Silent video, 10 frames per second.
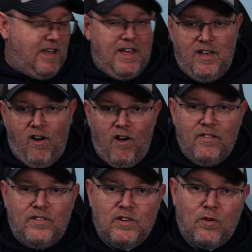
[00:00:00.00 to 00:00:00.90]
and all
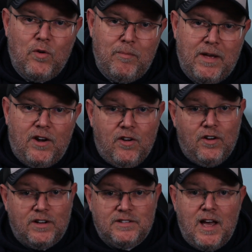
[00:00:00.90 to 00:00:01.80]
this equipment
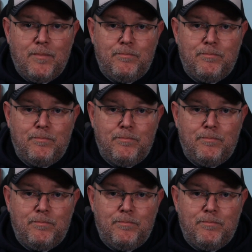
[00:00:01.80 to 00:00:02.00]
hooked up.